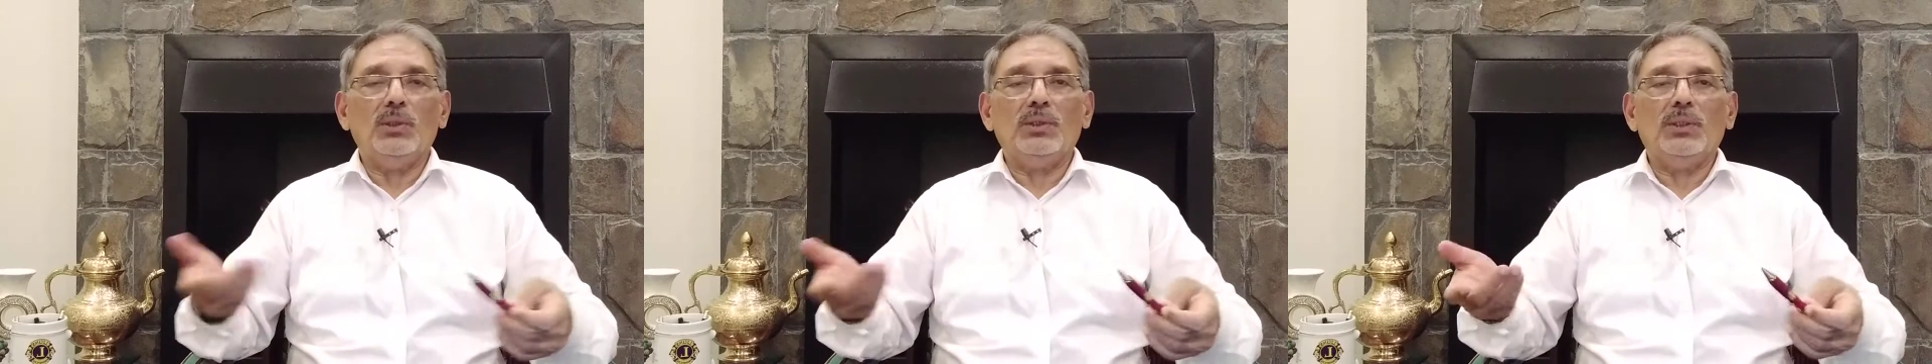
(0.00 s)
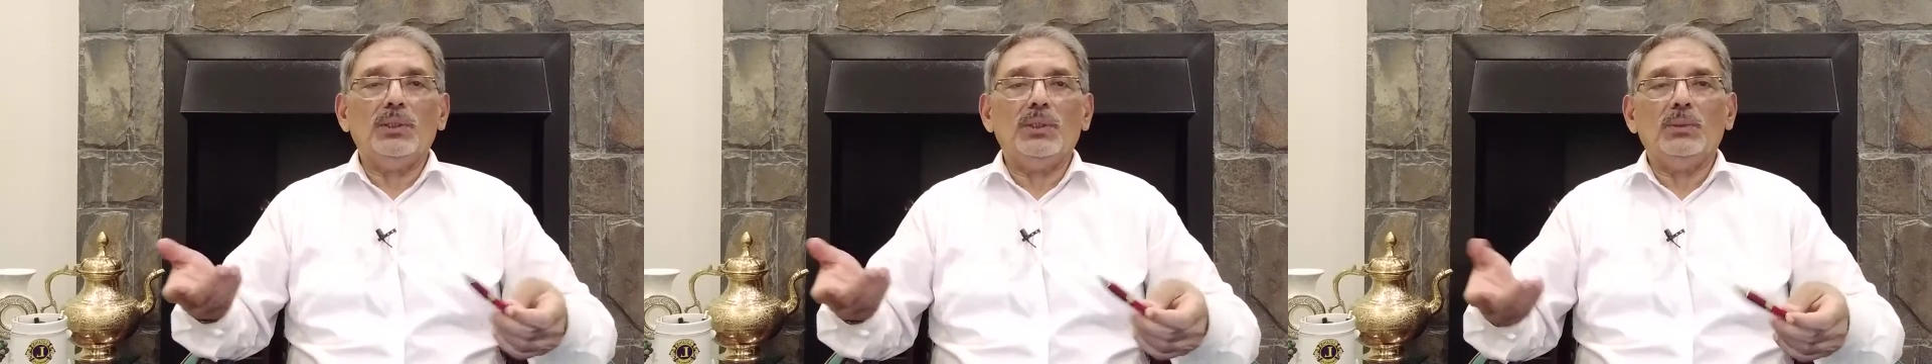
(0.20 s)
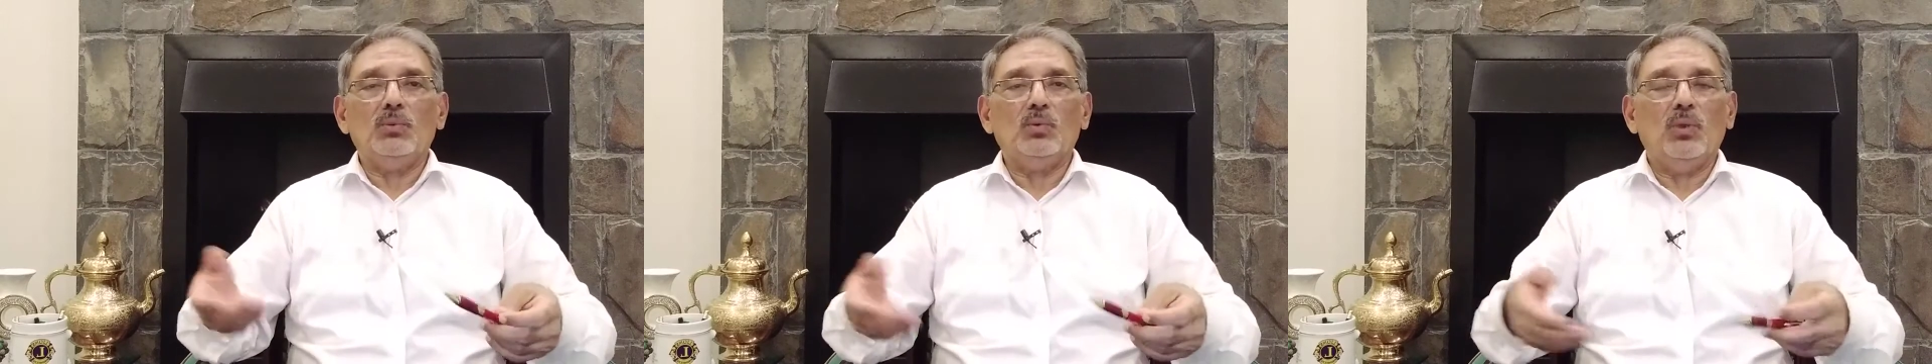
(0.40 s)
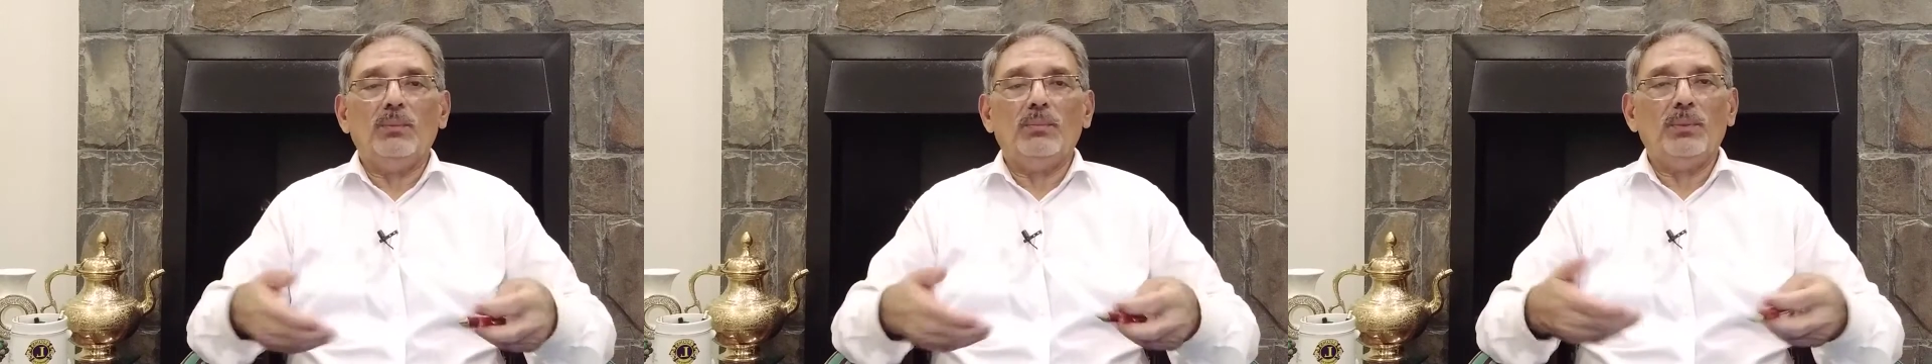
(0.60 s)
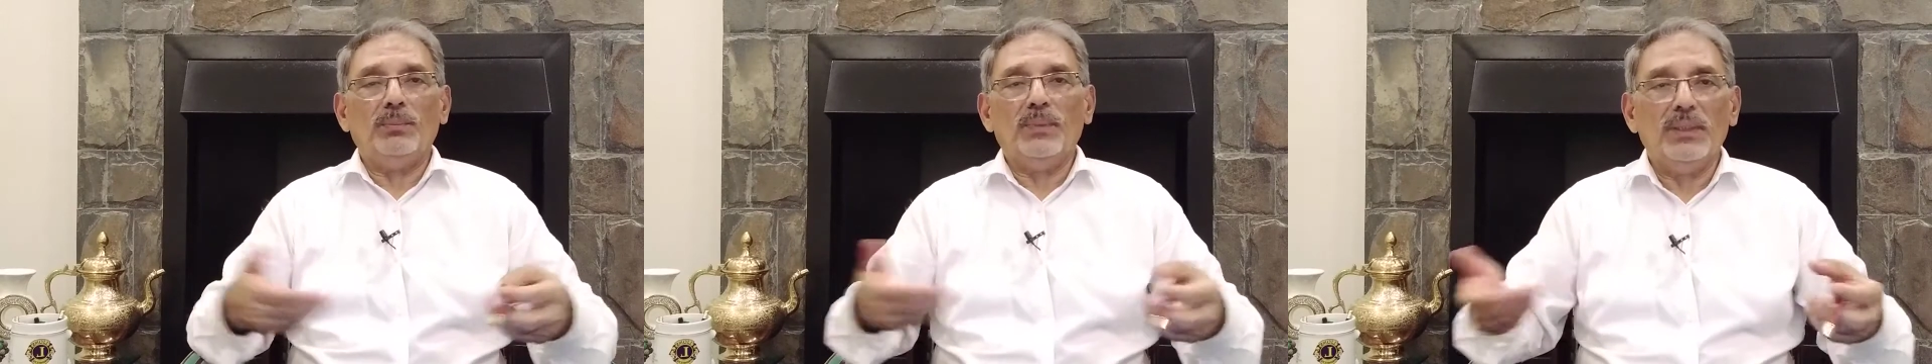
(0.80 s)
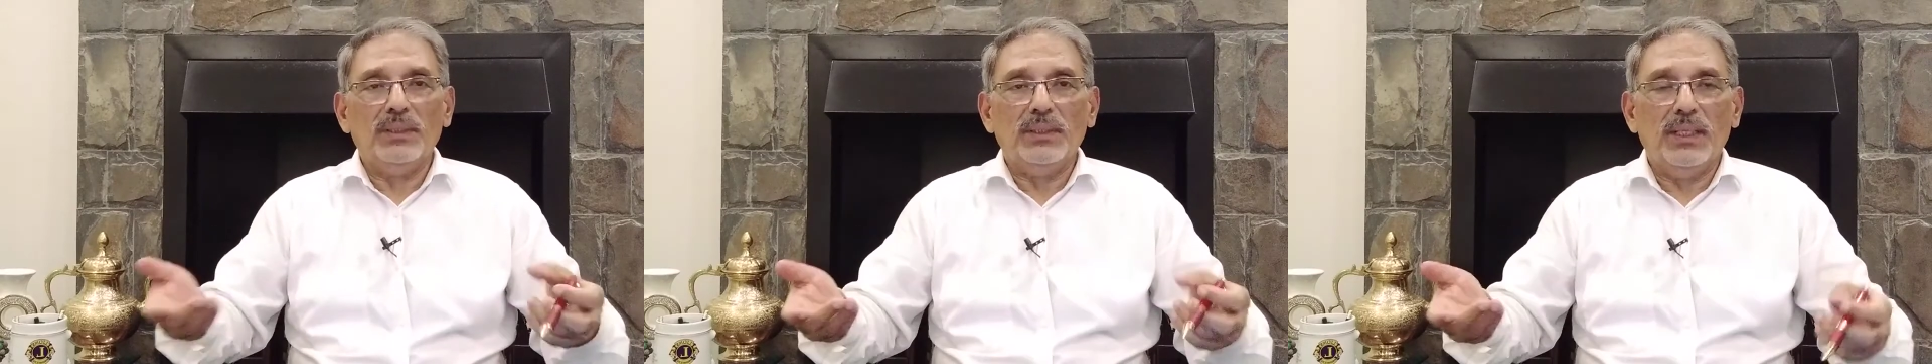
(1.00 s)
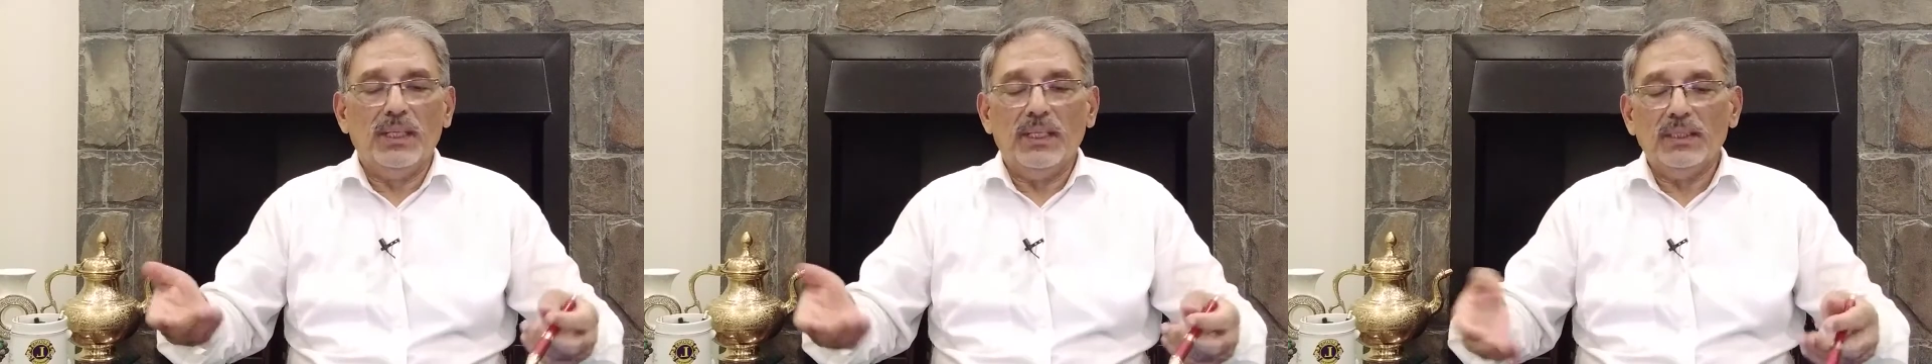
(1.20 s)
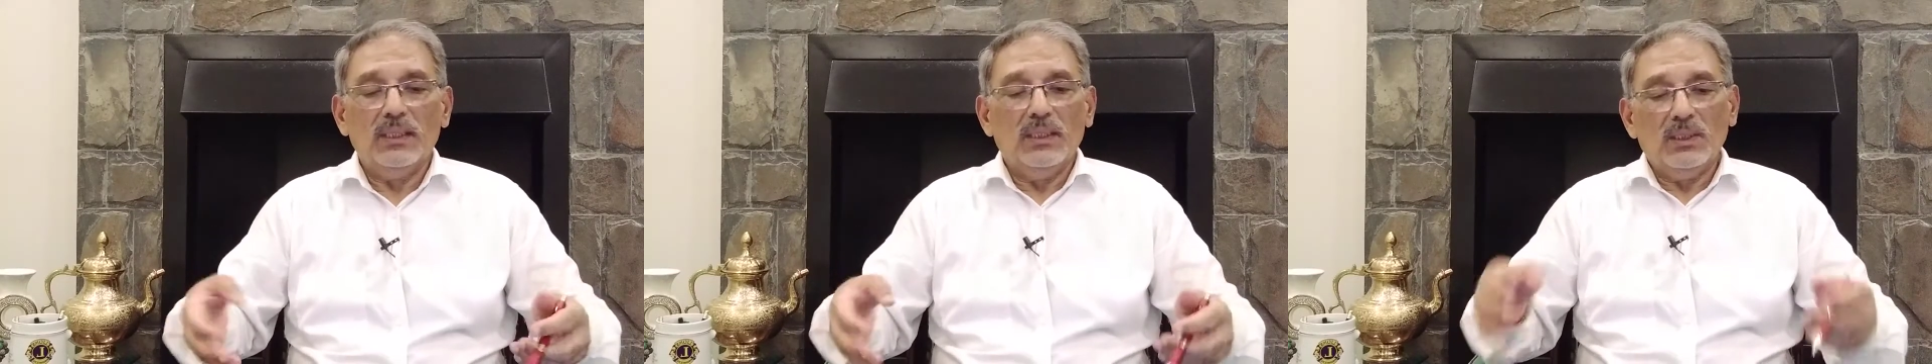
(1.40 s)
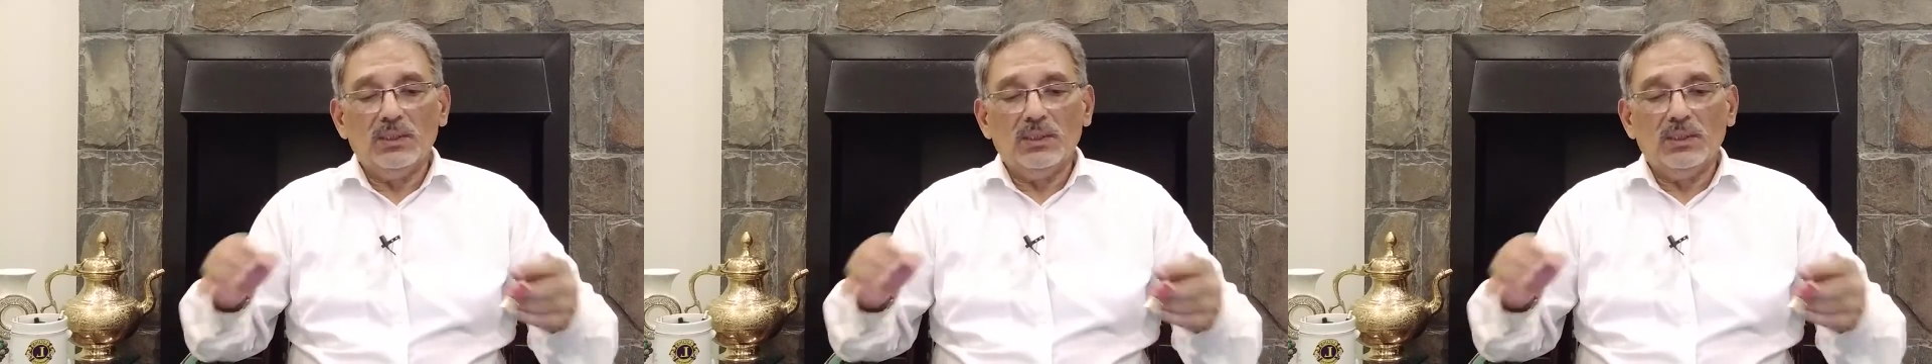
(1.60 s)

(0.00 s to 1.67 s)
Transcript: team who have prepared that.